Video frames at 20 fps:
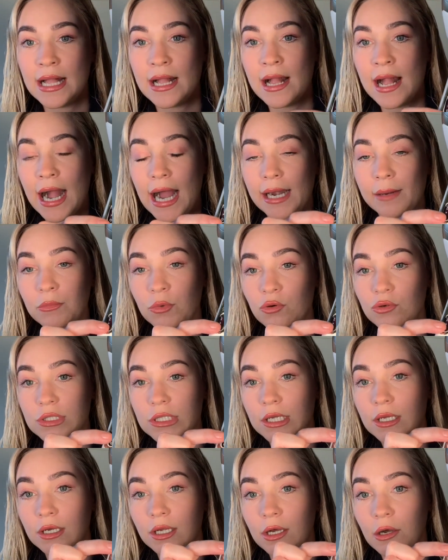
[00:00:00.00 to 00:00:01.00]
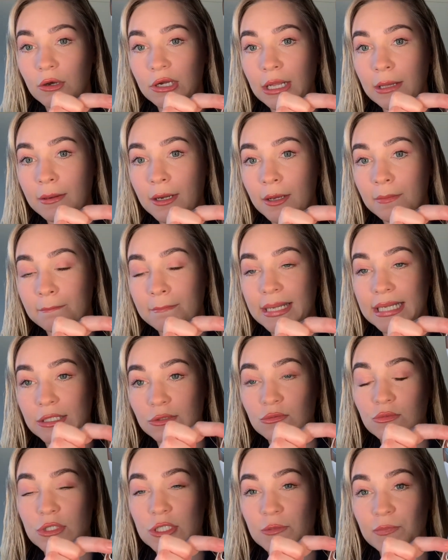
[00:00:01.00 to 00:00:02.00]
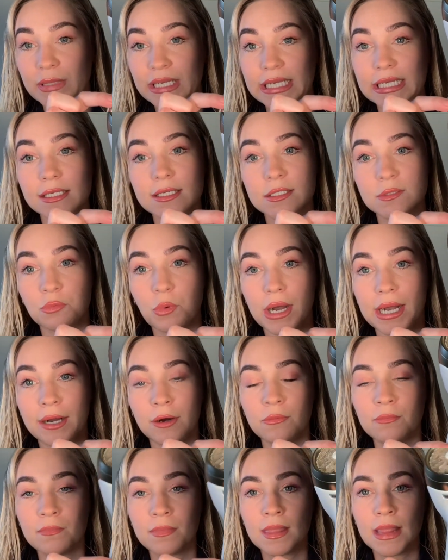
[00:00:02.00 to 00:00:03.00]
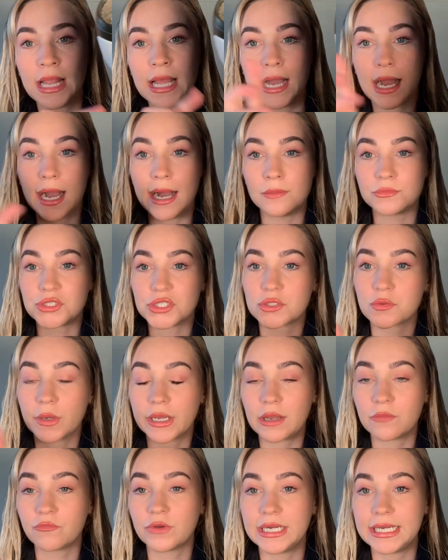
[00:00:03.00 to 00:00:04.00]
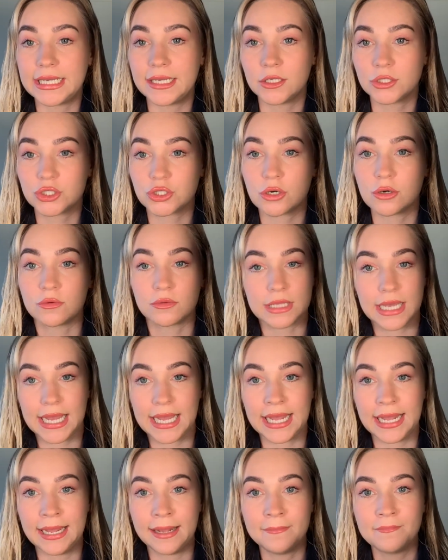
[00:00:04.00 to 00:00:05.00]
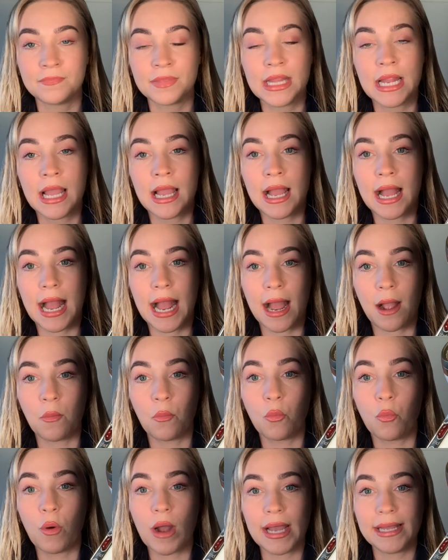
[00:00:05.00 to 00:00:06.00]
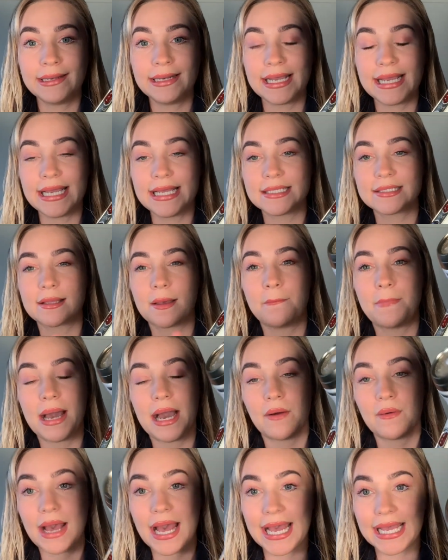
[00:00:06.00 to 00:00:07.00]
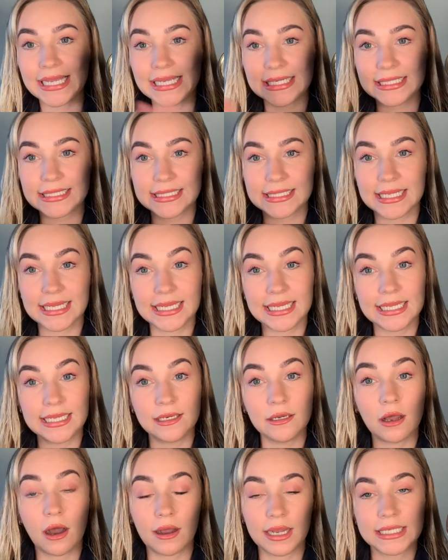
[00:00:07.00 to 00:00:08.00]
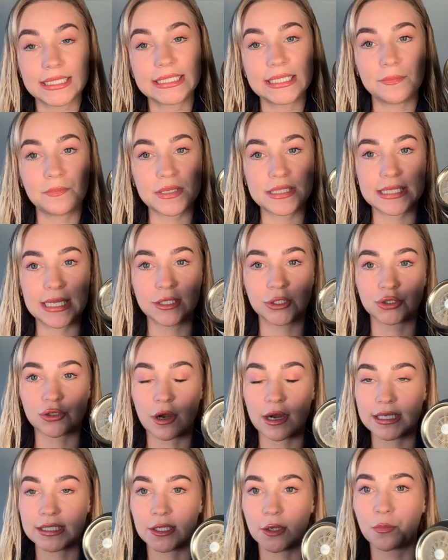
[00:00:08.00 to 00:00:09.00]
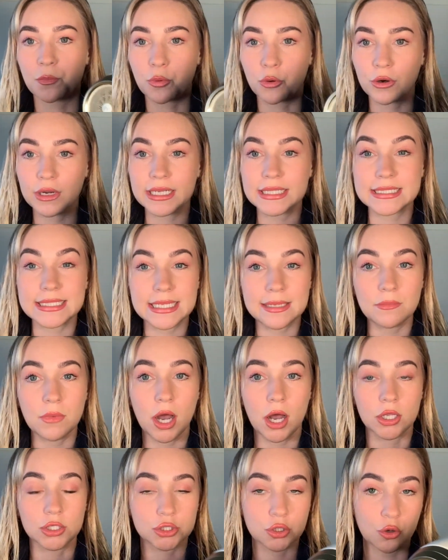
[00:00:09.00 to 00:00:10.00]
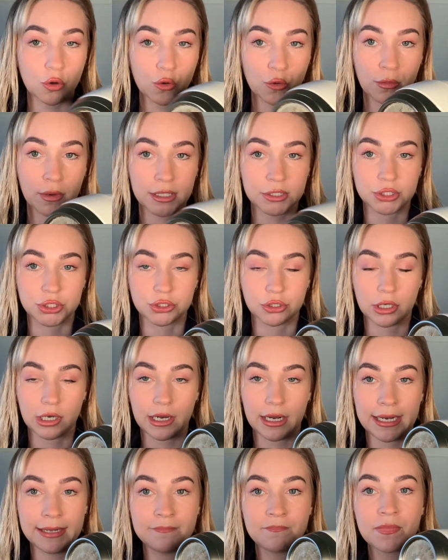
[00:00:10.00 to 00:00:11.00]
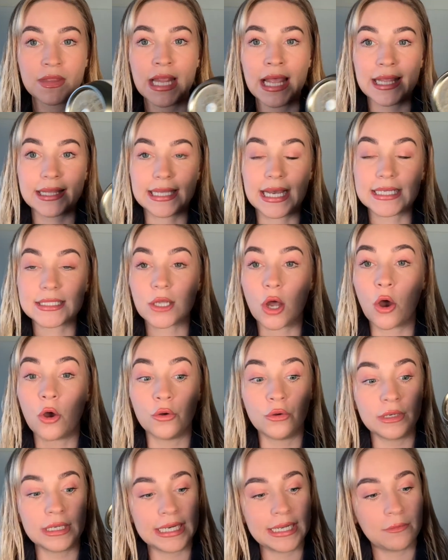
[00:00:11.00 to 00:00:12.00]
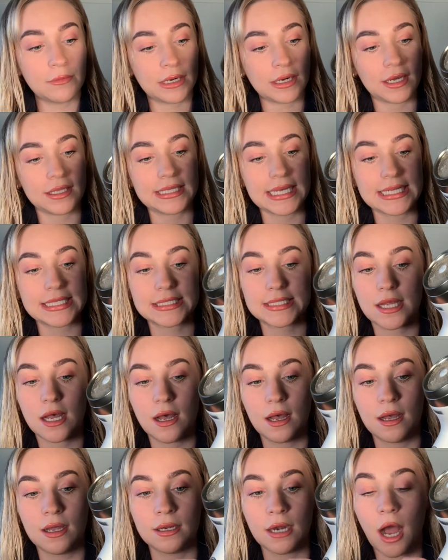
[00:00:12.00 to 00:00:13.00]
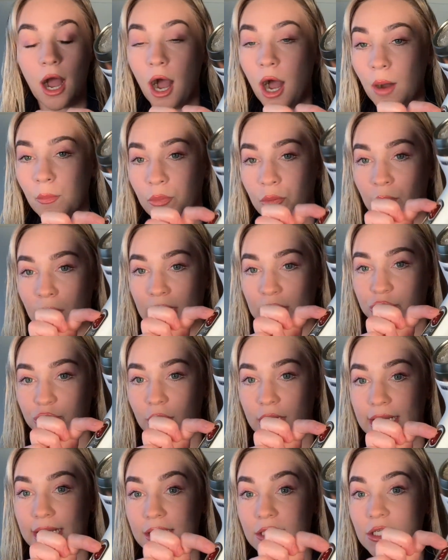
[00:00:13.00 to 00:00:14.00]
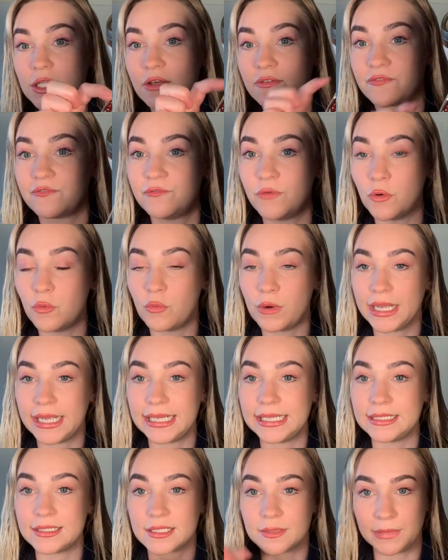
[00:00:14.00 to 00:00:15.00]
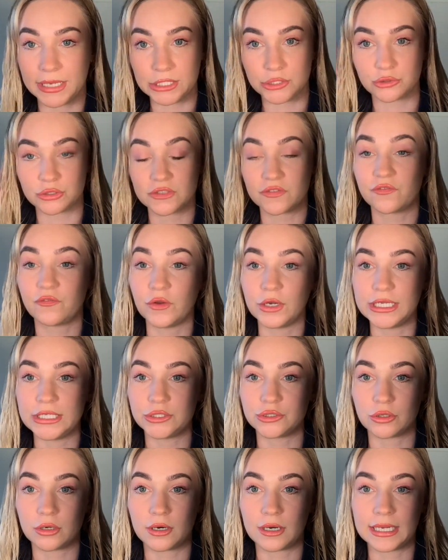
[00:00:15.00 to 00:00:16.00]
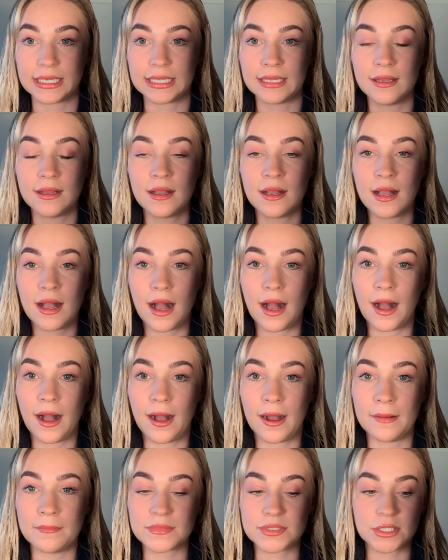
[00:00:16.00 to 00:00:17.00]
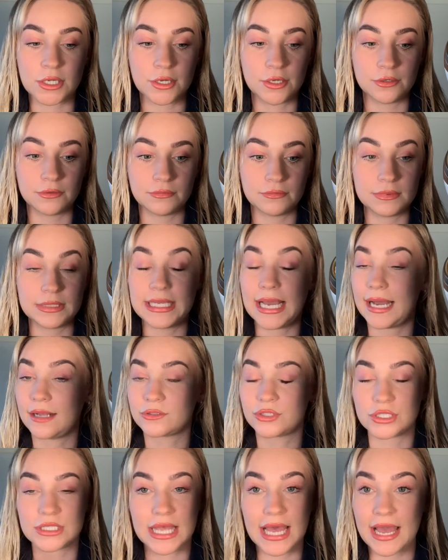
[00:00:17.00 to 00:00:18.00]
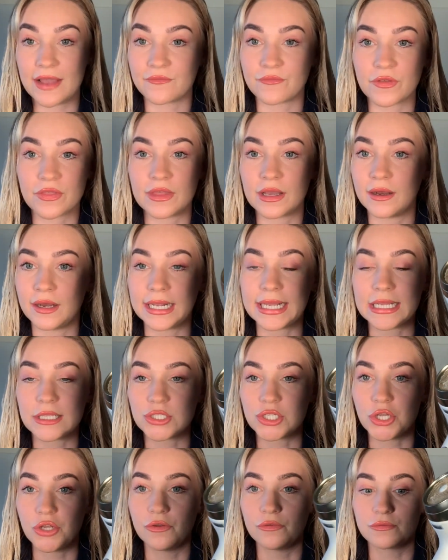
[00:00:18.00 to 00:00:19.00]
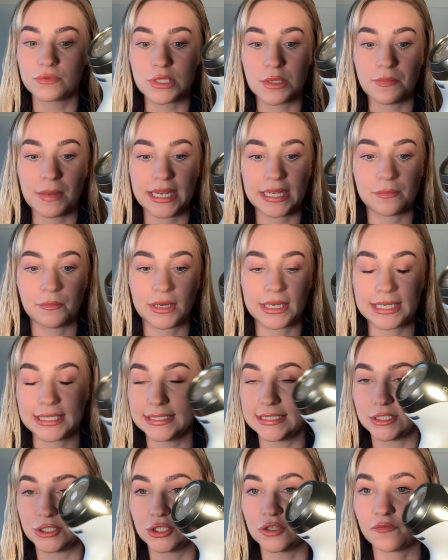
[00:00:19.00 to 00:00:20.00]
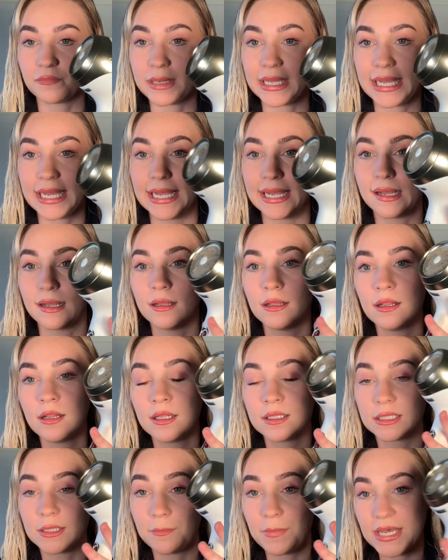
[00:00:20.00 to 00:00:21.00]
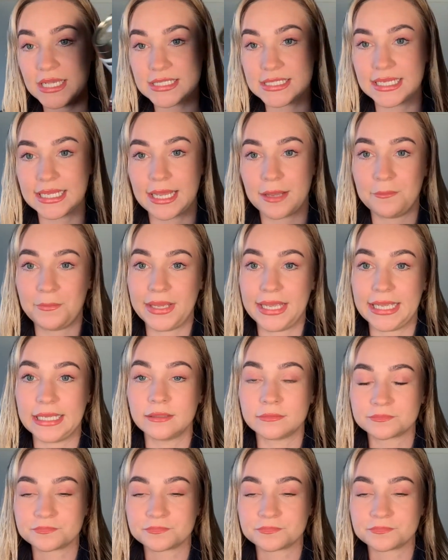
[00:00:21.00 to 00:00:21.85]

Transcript: And I'm also going to go in on a middle speed as well, just so I can really control the hair. And when it's about 80-90% dry, so pretty much almost dry, that's only when I then turn up my dryer to the full heat to make sure it's fully dry. So yeah, just everything I can do to make my condition of my hair the best it can be,